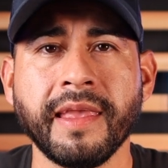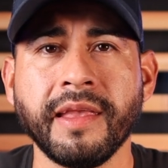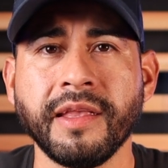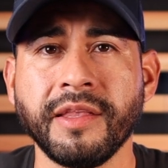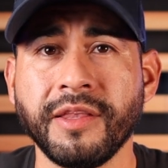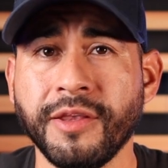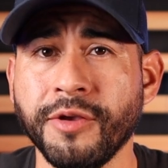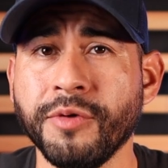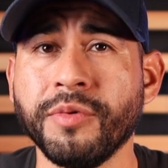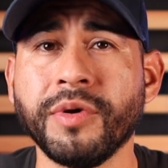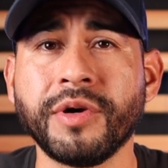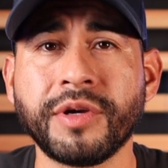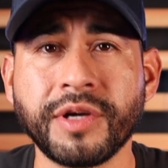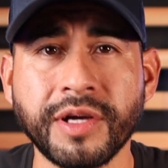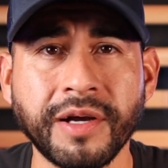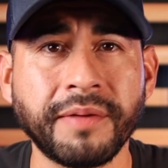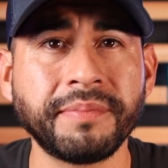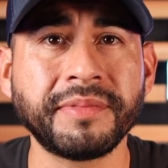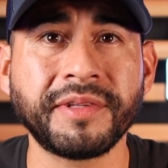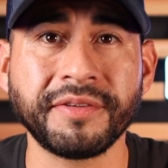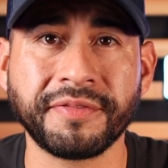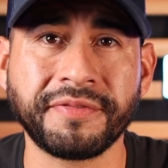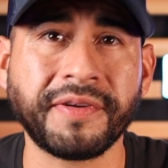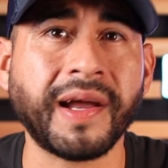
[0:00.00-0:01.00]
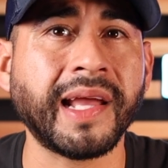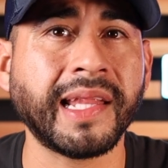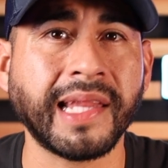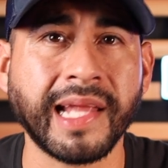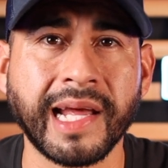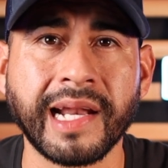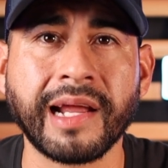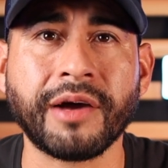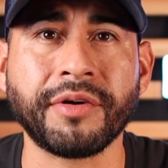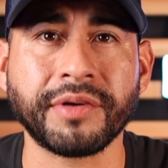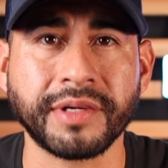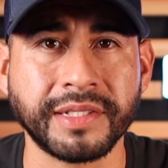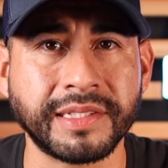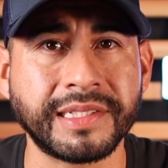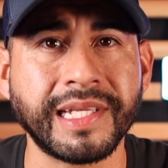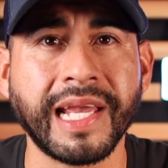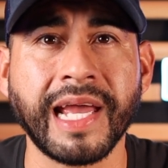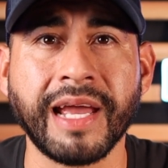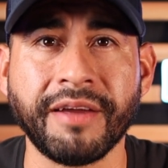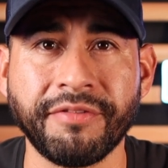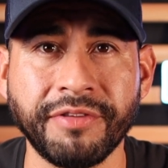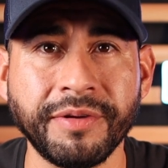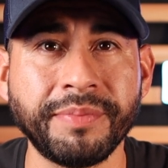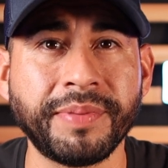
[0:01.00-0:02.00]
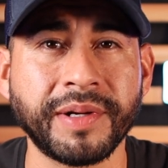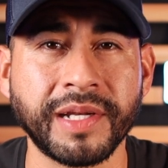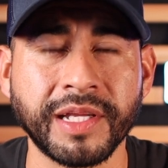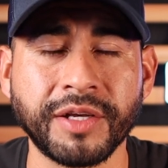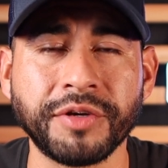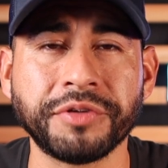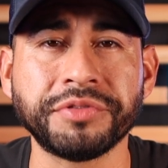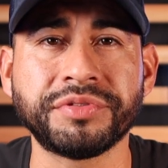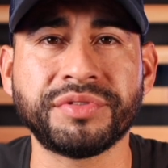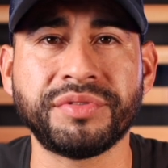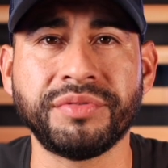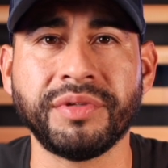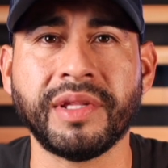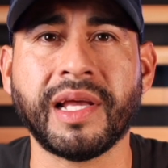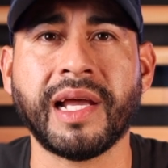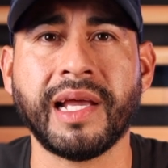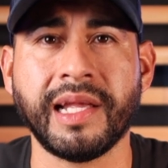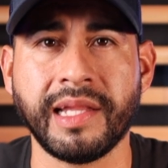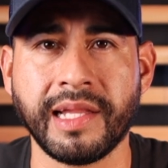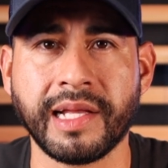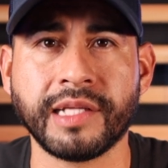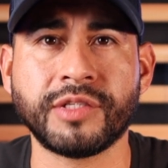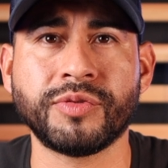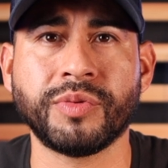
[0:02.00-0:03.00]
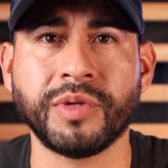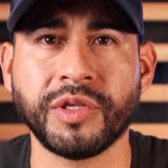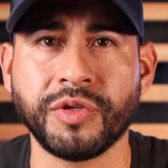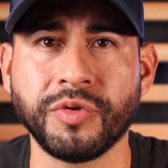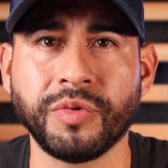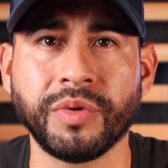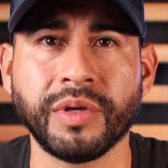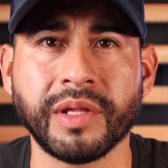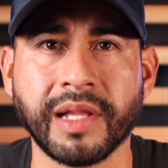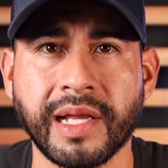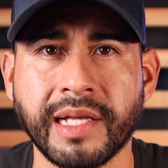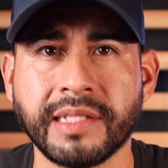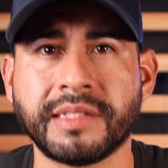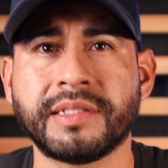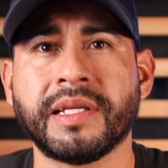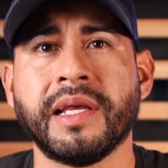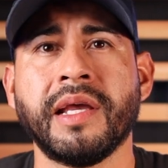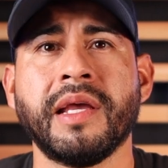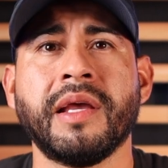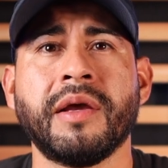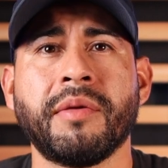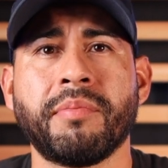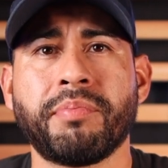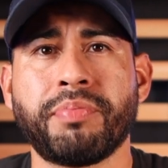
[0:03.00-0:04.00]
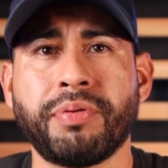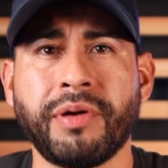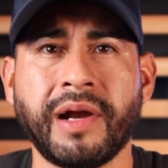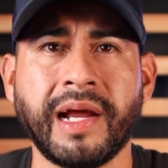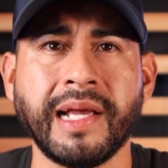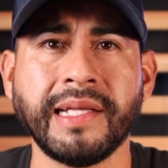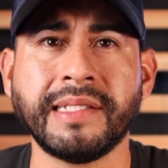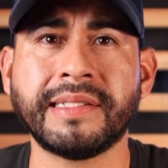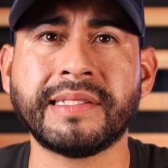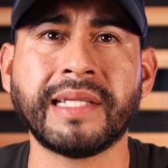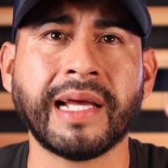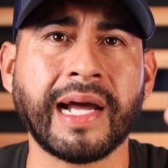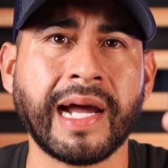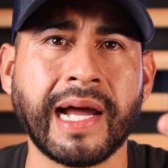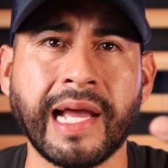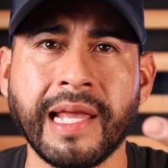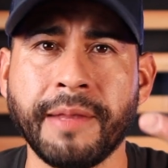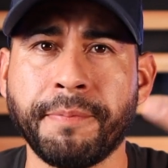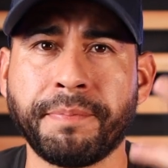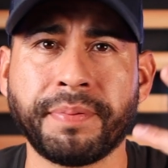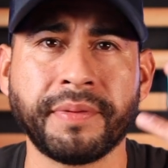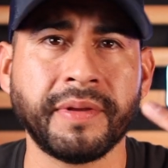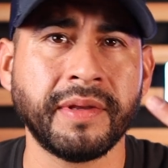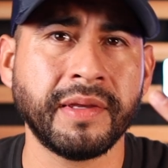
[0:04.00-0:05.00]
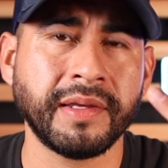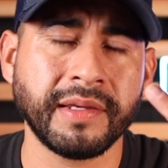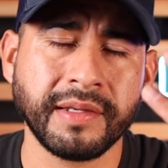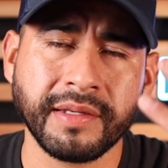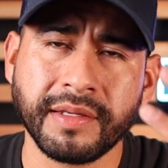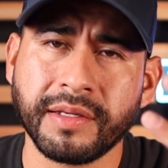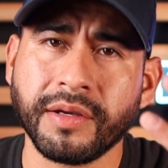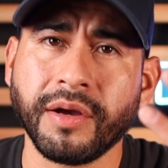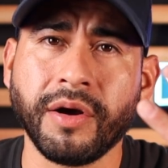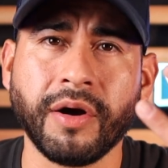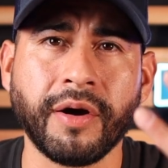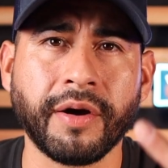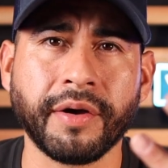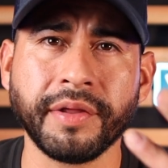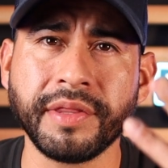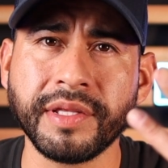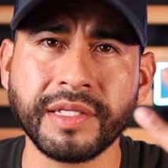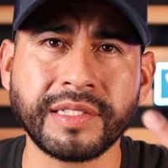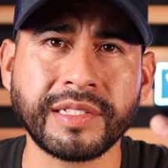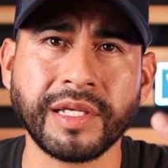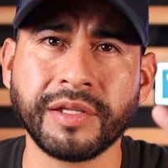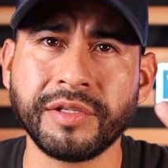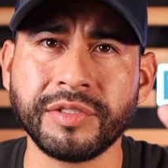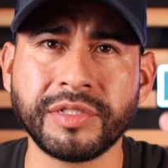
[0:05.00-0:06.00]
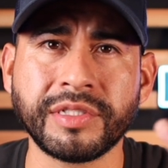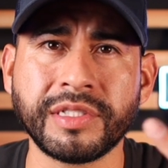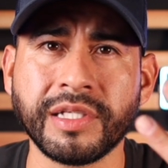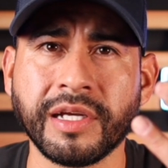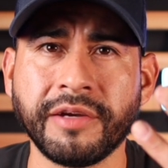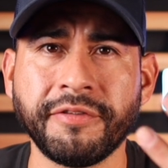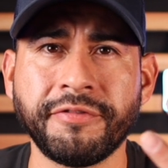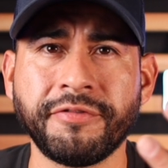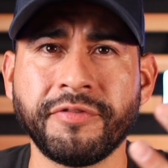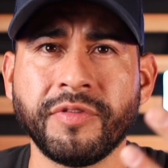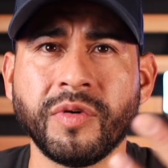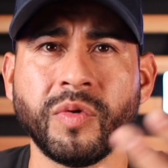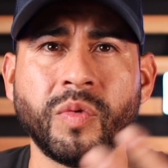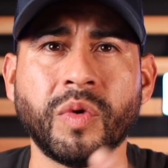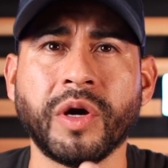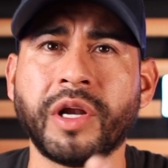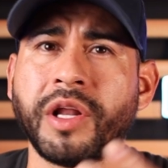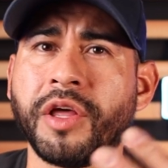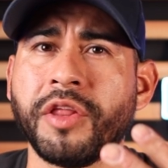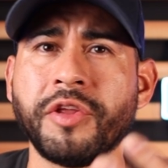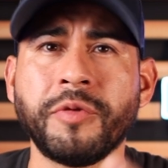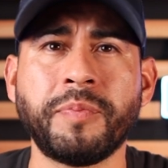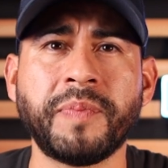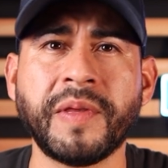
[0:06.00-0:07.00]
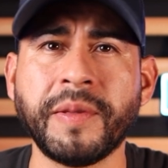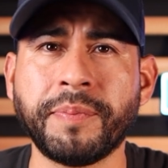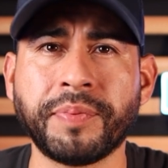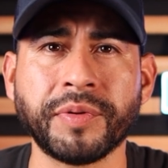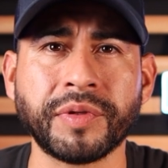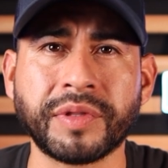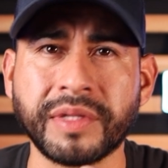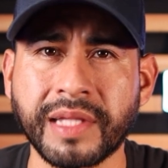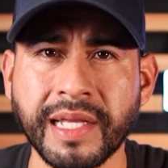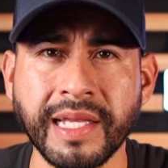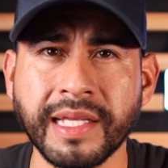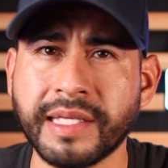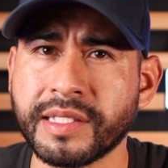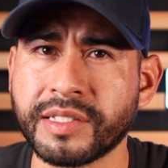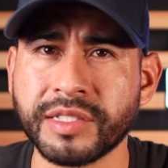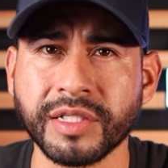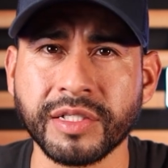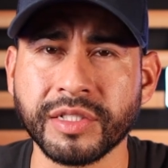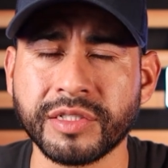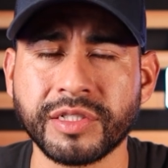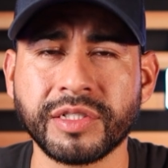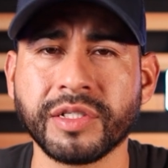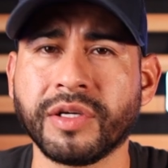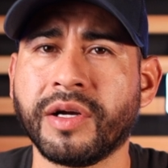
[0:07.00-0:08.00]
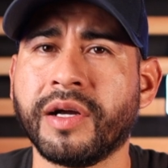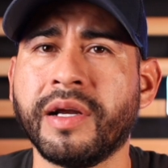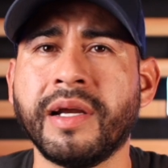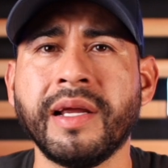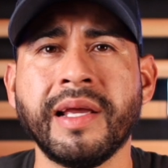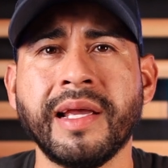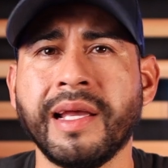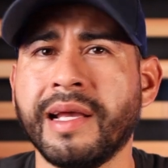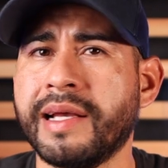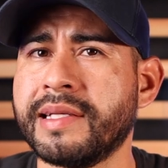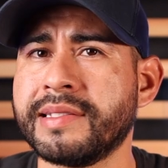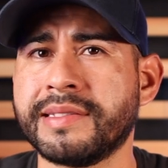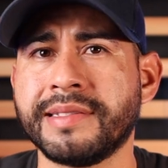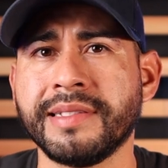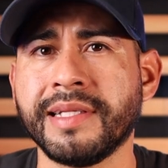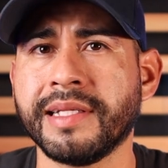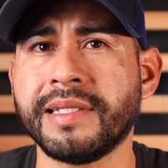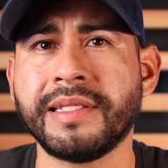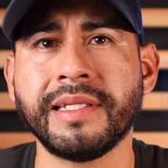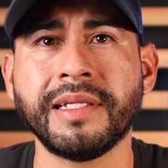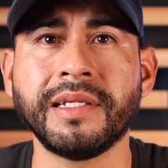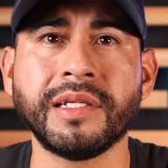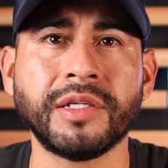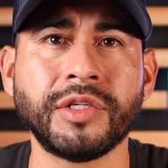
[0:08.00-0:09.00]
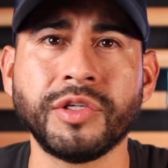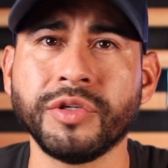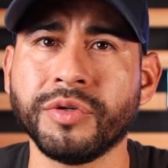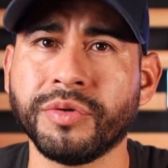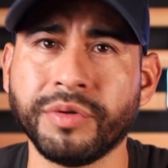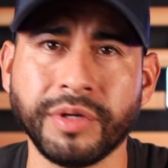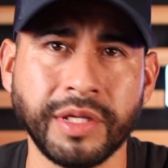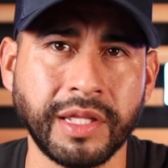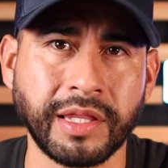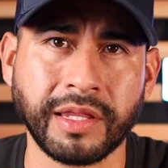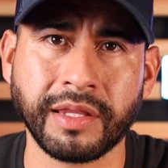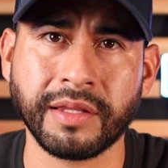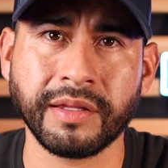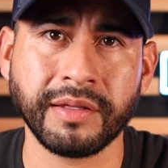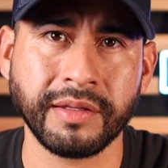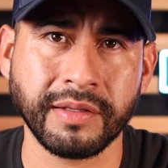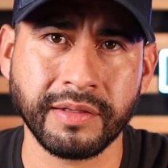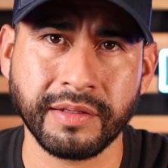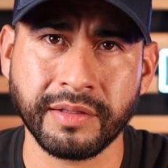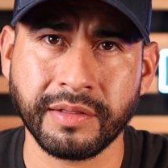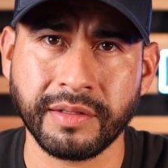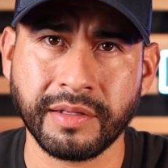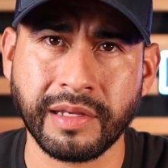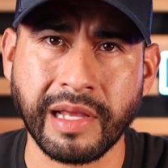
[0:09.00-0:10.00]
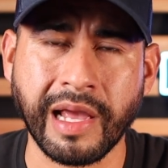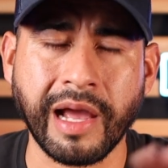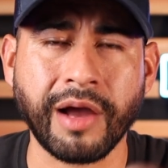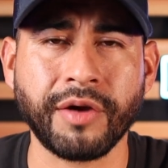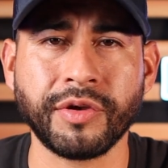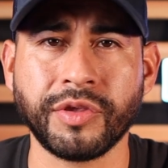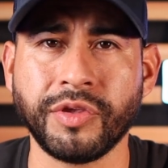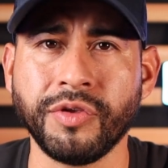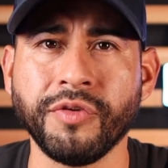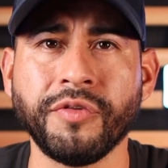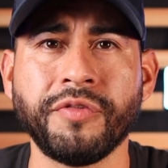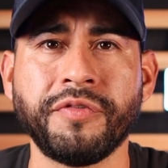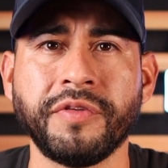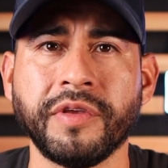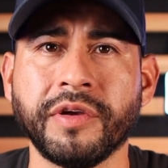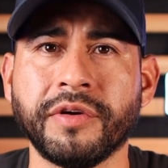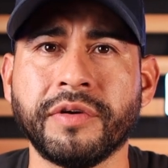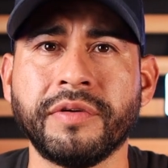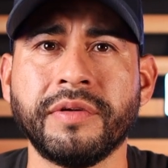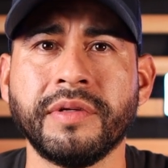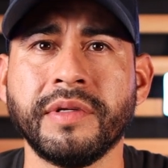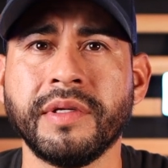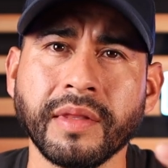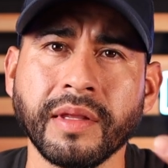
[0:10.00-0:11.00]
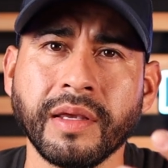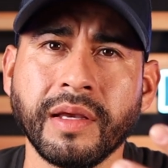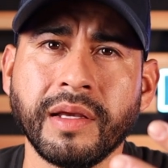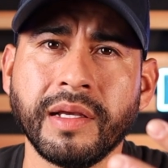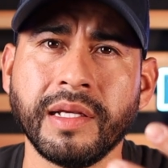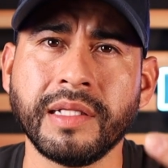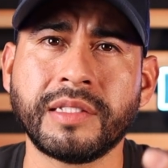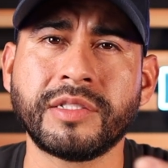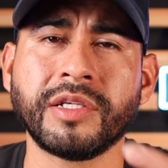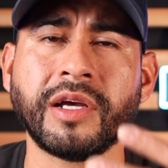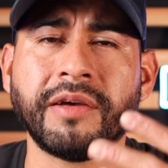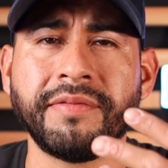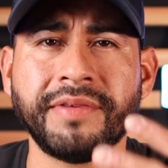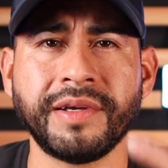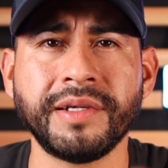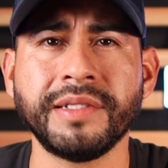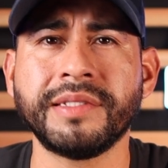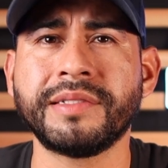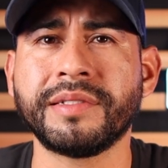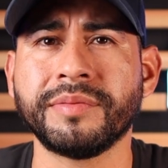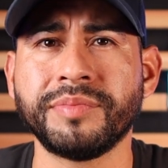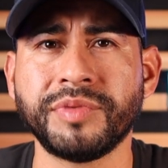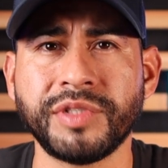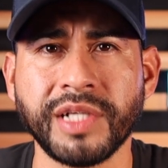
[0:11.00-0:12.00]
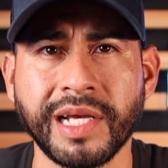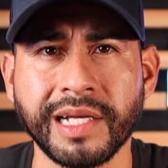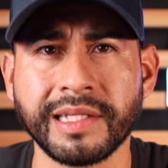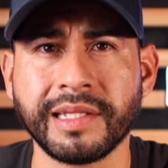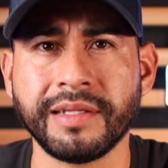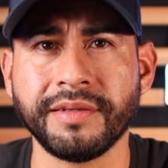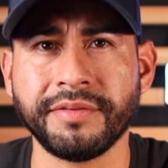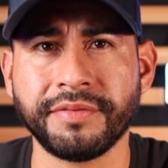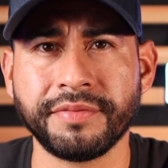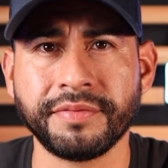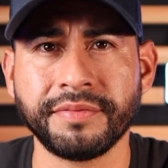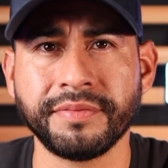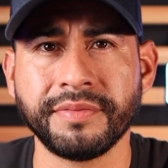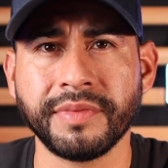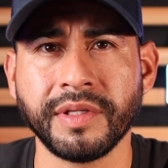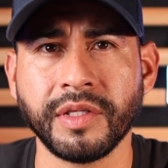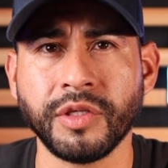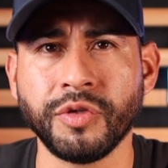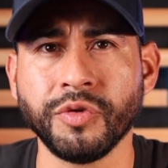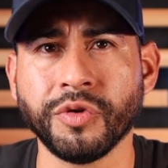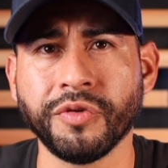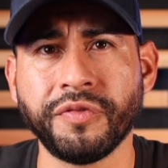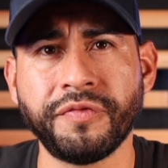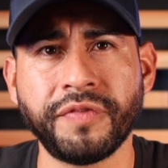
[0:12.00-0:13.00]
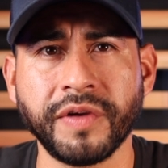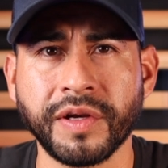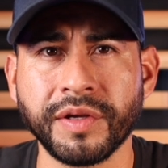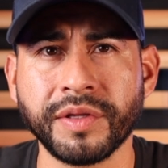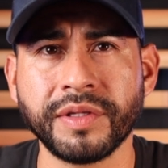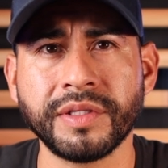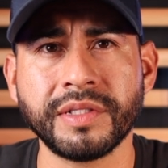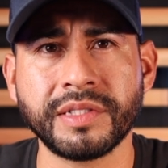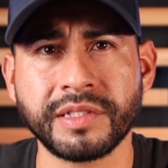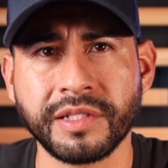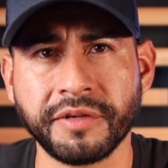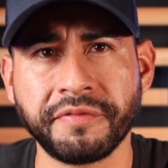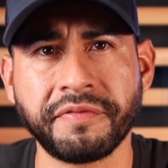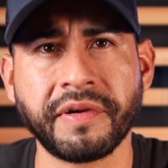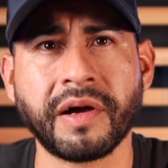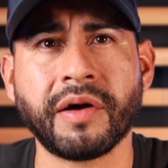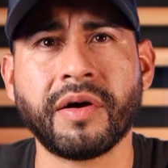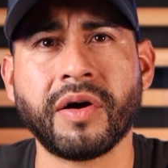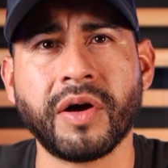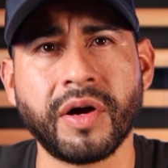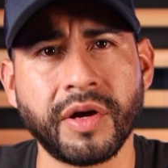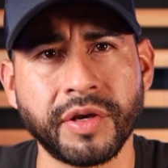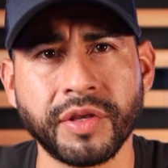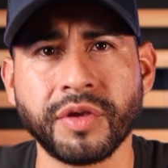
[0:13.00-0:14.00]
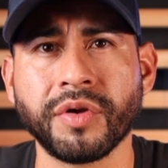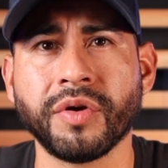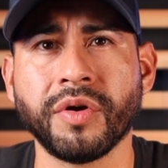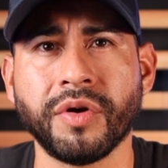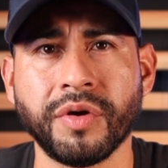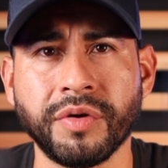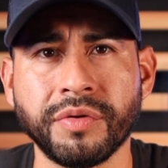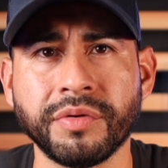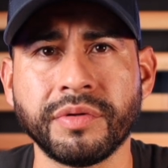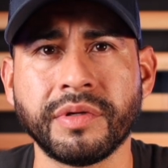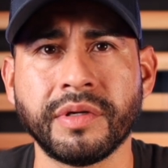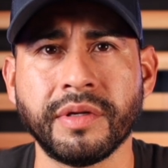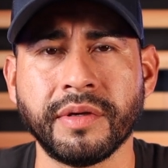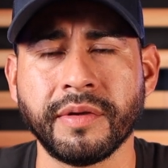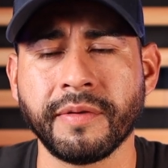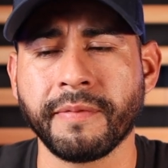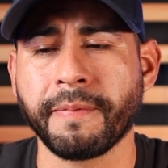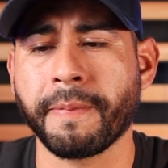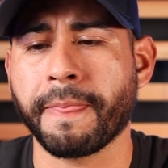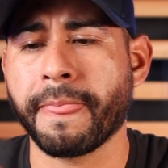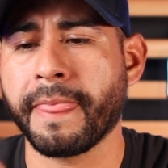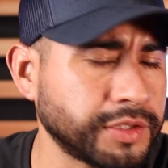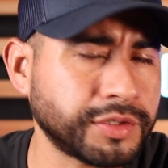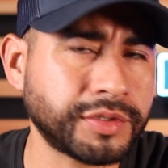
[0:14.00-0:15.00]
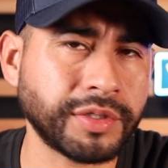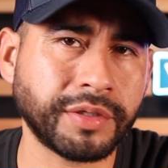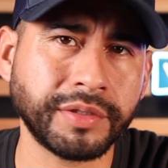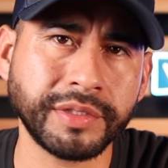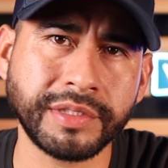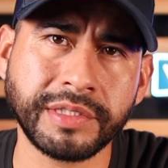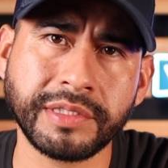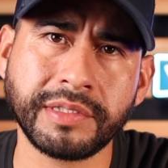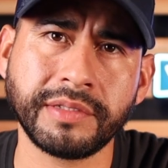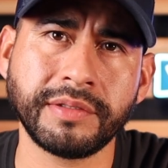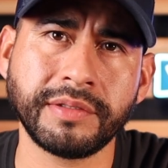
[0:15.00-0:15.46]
You will come to find that out, because everybody goes through that. And that's when you realize price, hype, all this other stuff, what other people think is a good cigar, has nothing to do with how you feel. It's all very subjective. You'll figure this stuff out on your own. So